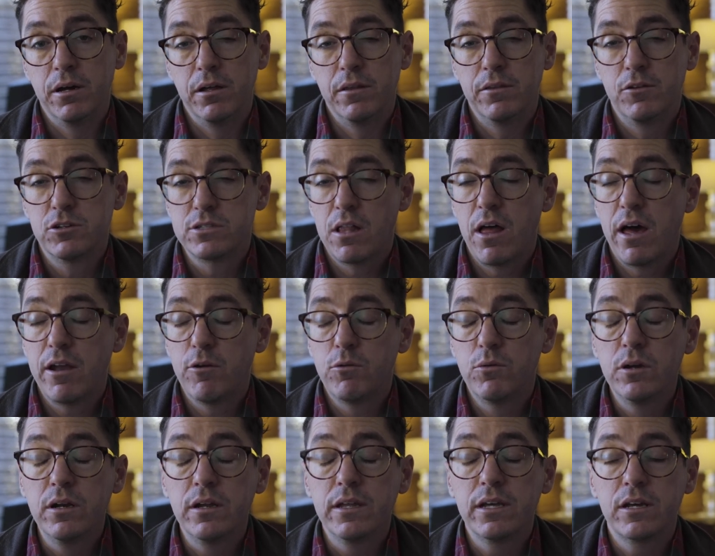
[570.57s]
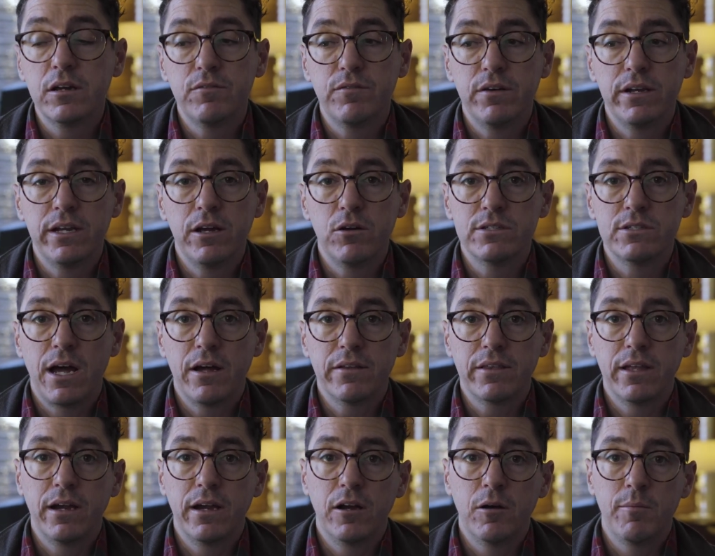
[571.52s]
But there's a lot of really good videos
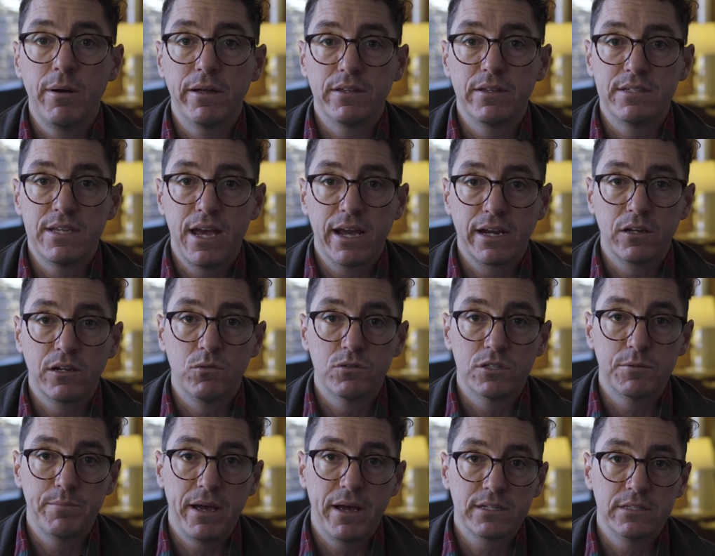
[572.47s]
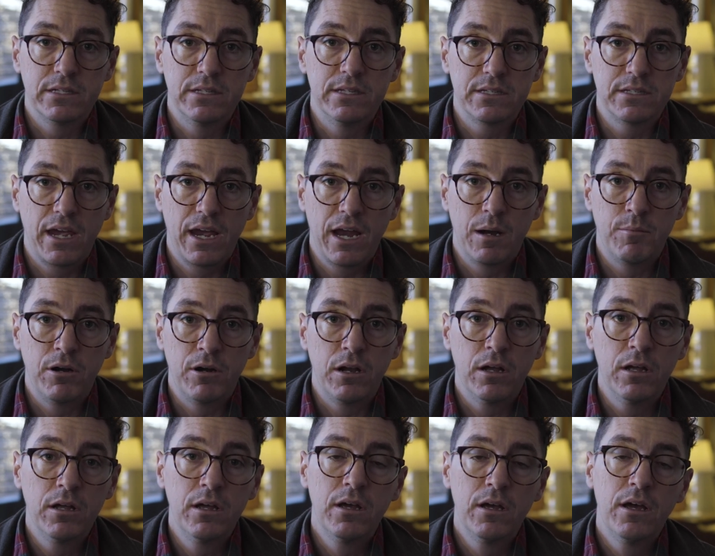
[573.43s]
out there about the technical specs of this
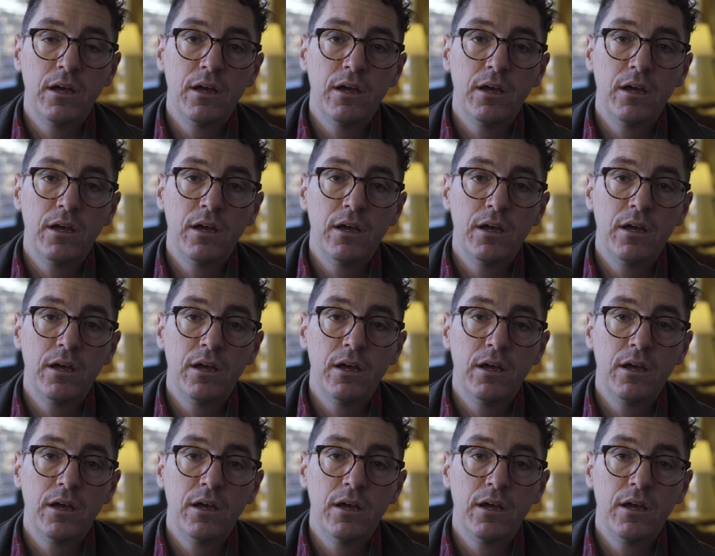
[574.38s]
camera.